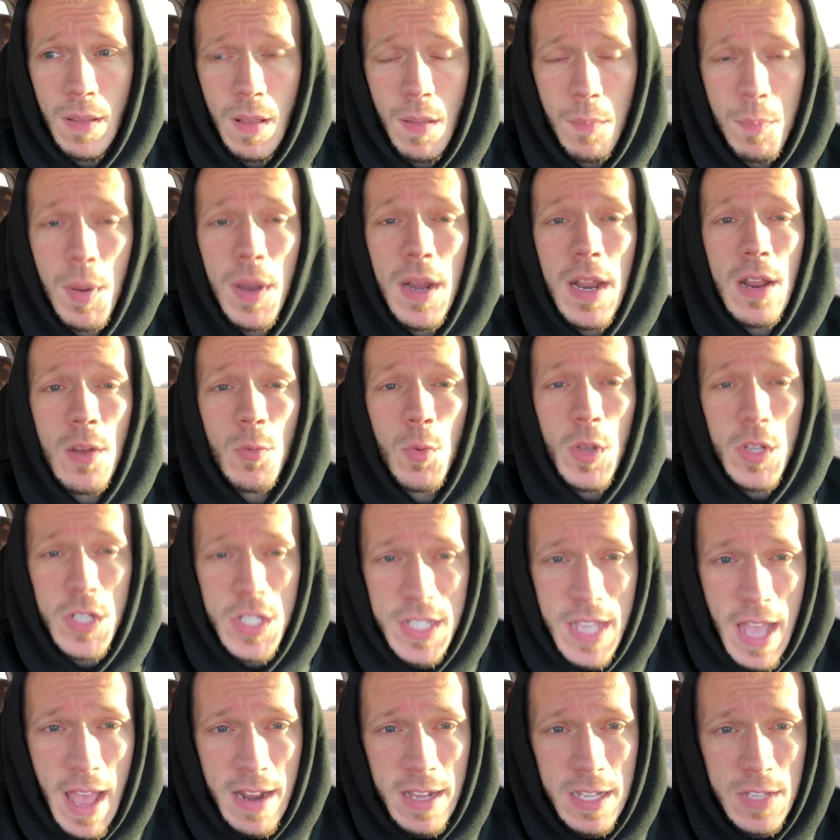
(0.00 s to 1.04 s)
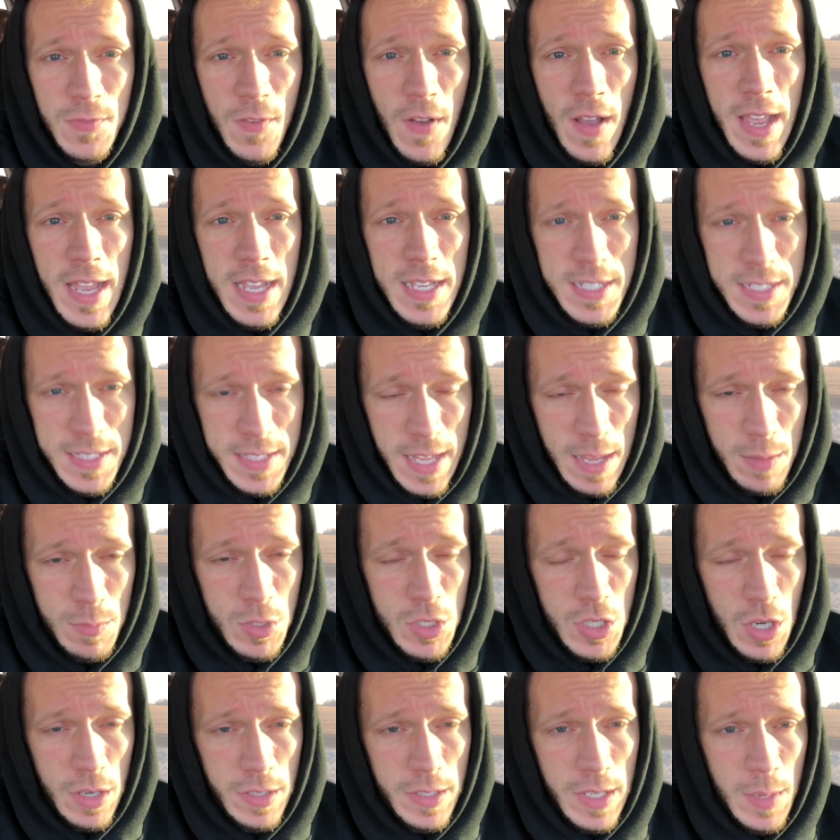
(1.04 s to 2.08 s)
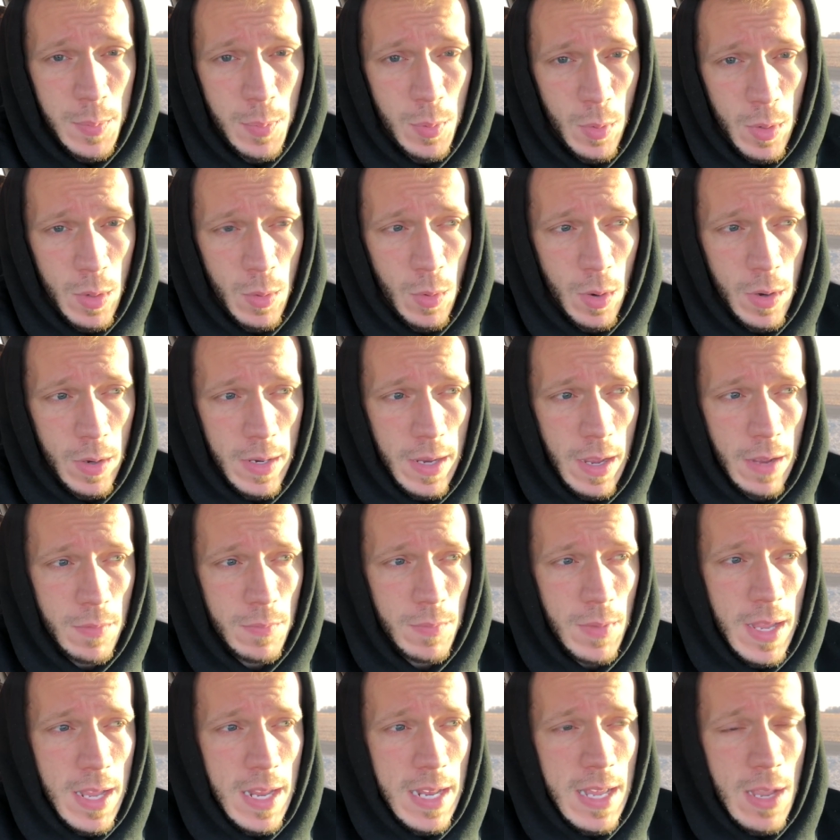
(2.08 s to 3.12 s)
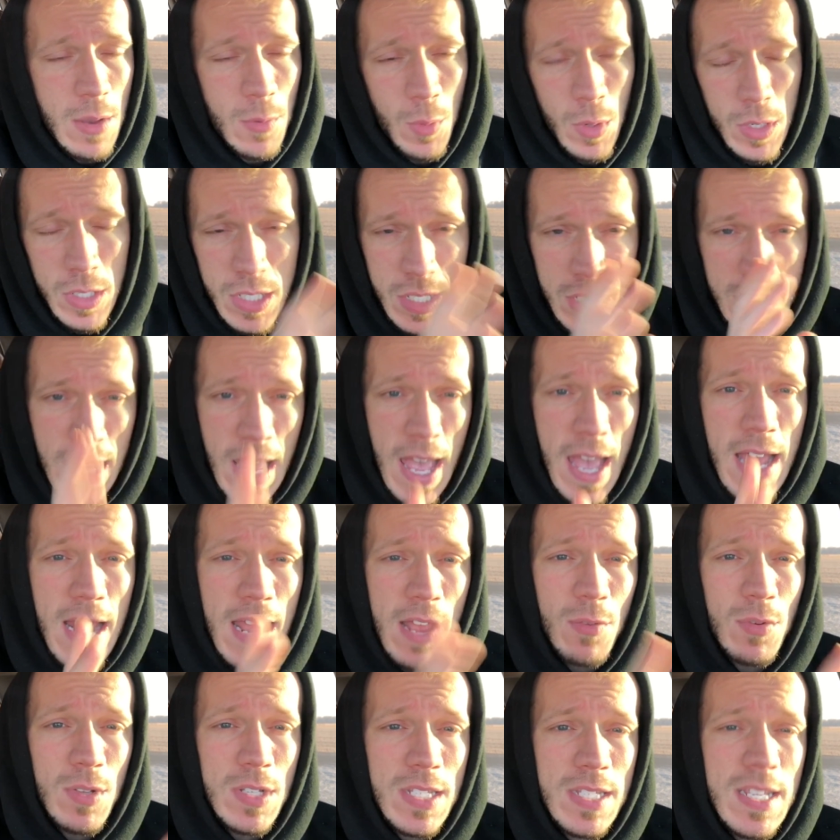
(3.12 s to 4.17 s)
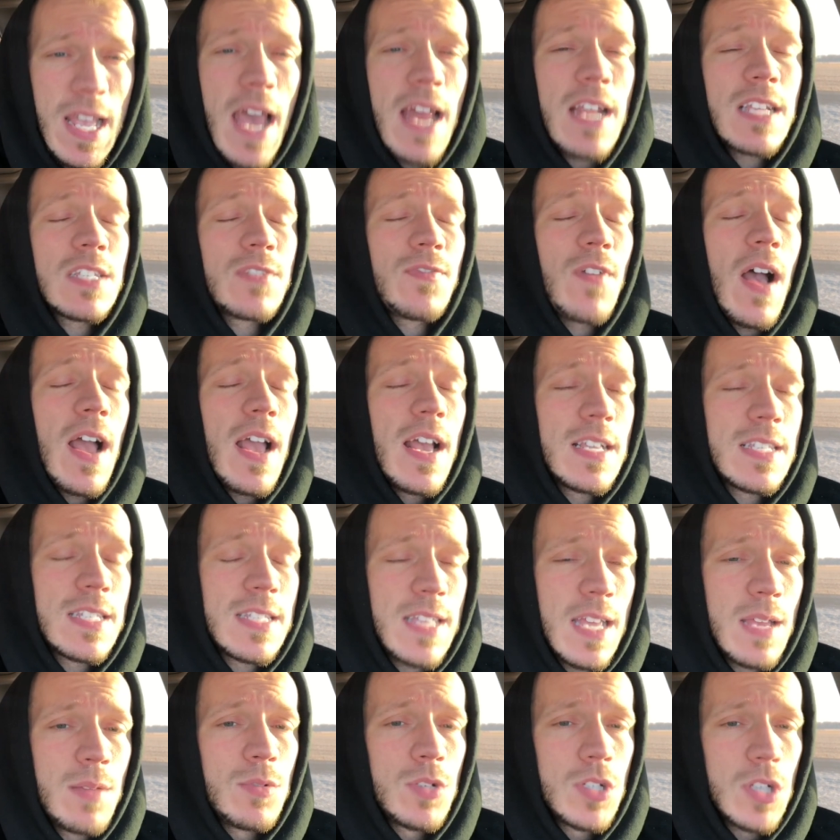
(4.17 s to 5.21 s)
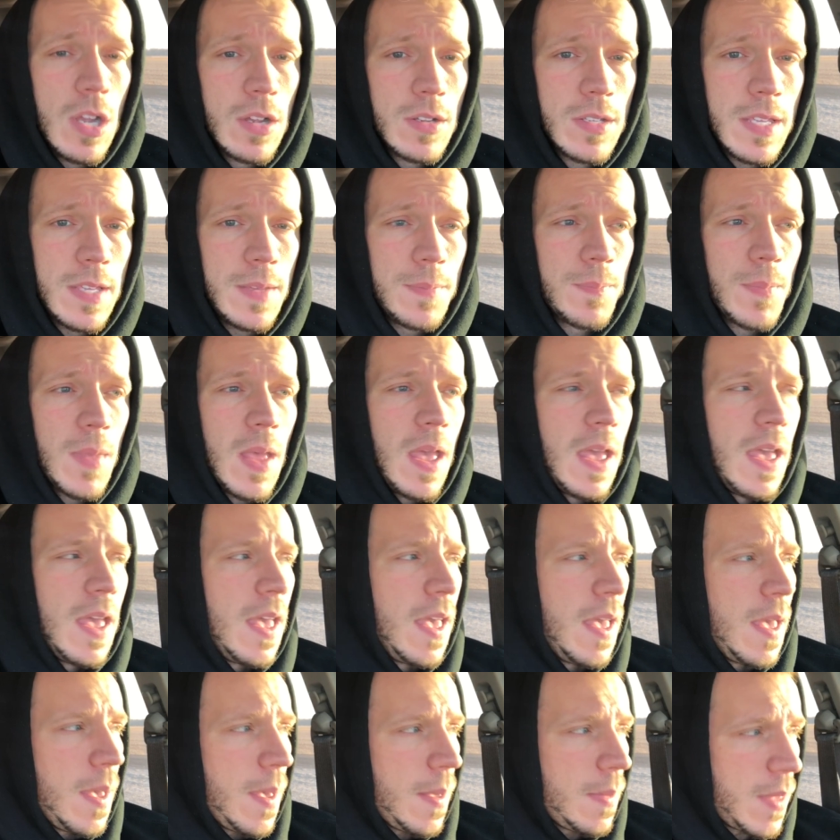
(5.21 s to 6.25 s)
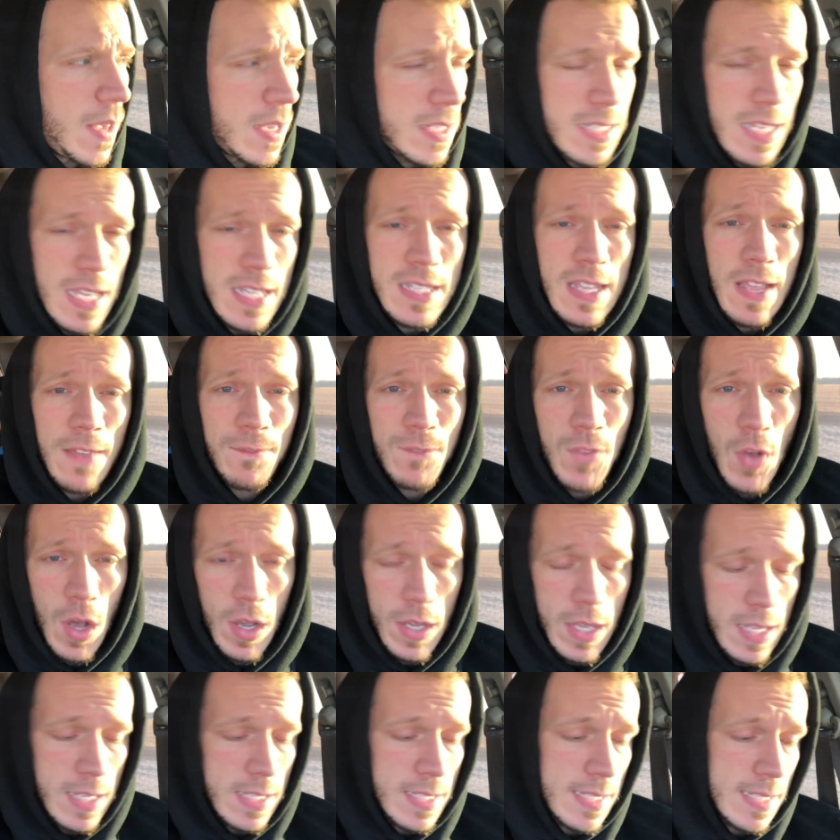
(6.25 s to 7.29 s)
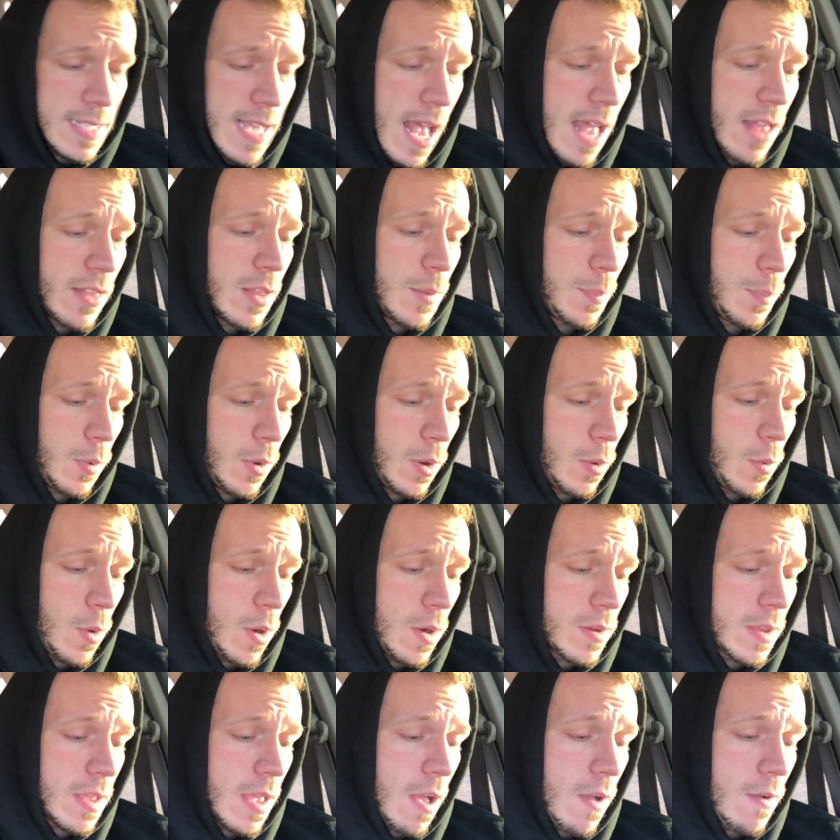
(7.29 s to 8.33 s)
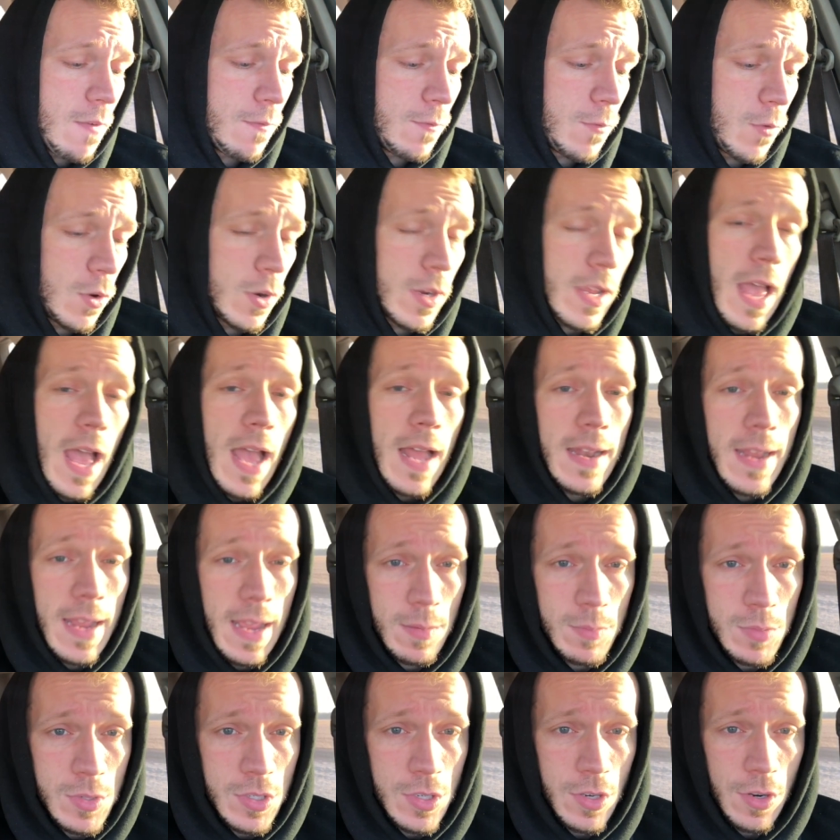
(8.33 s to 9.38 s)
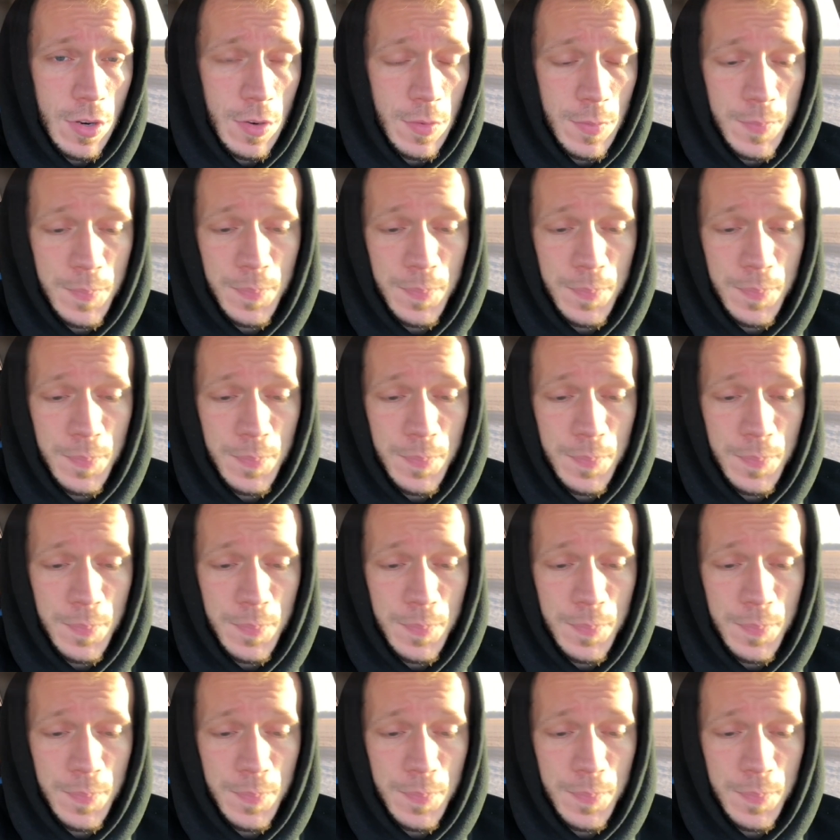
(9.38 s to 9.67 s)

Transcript: but it will satisfy a Stim junkie pre-workout. It will satisfy a Stim junkie. This is a fucking solid pre-workout for goddamn sure.